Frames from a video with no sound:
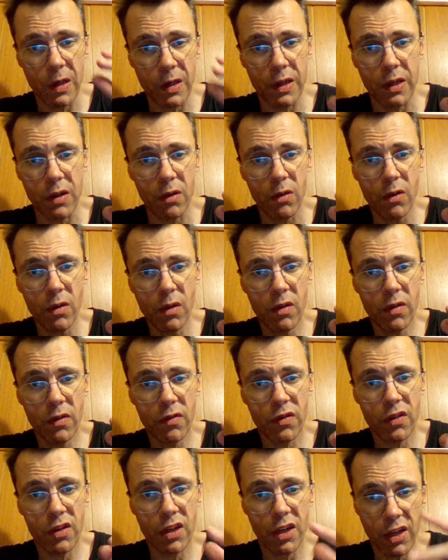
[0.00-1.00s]
little
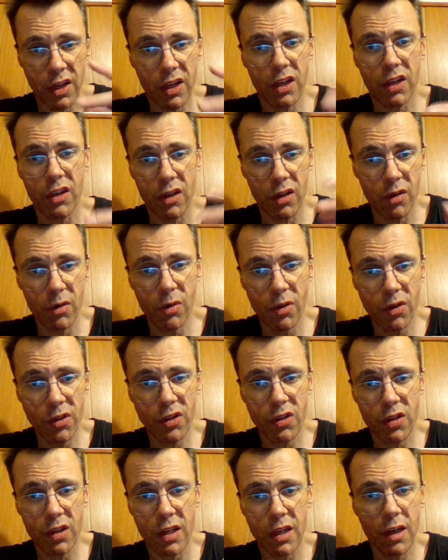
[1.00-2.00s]
that I can
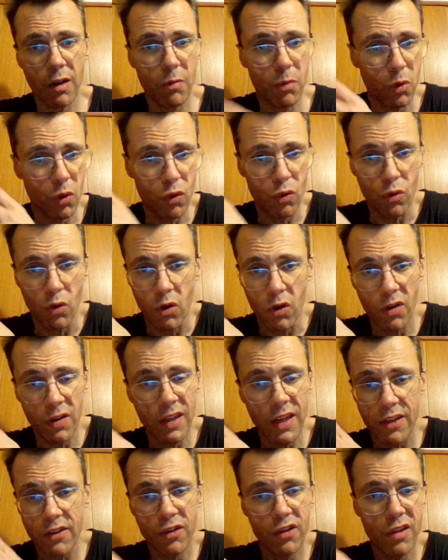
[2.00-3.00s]
use and I will do all
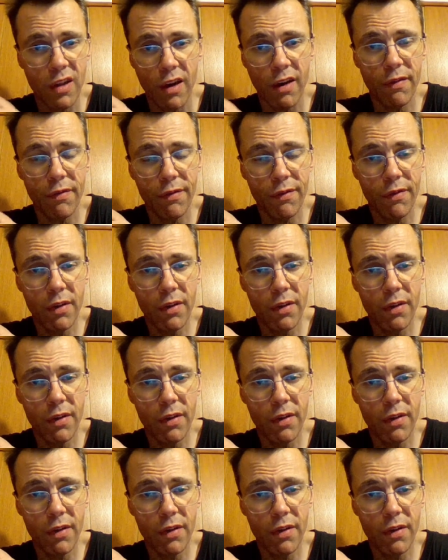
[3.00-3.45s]
that stuff